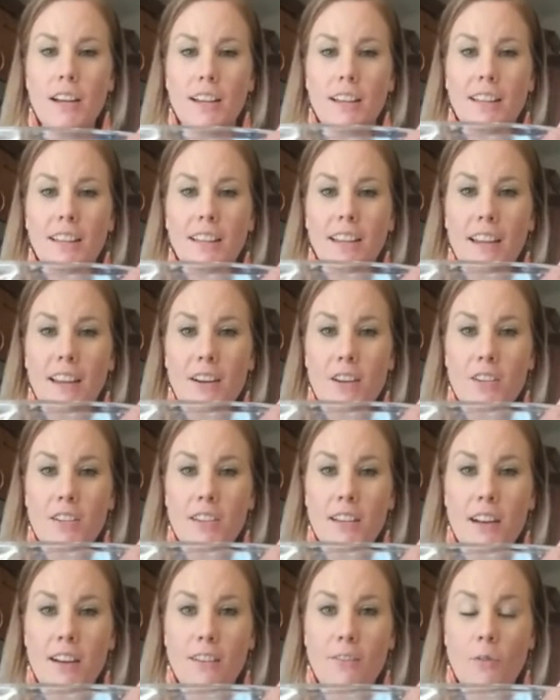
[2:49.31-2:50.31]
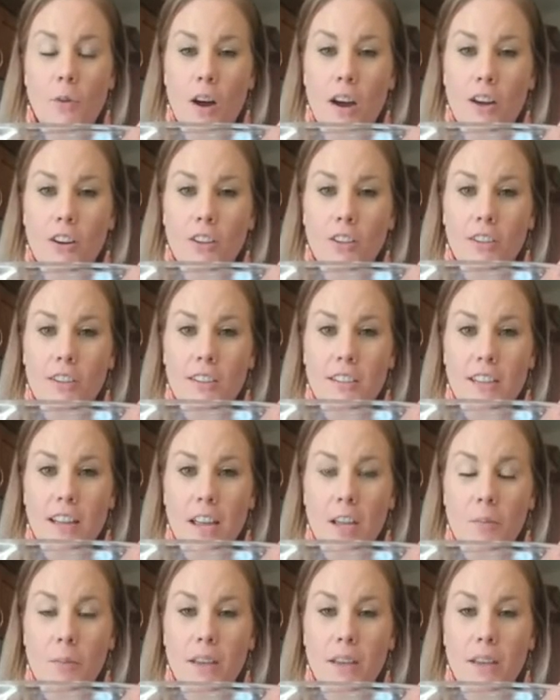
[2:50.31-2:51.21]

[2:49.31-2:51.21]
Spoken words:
liters of water looks like,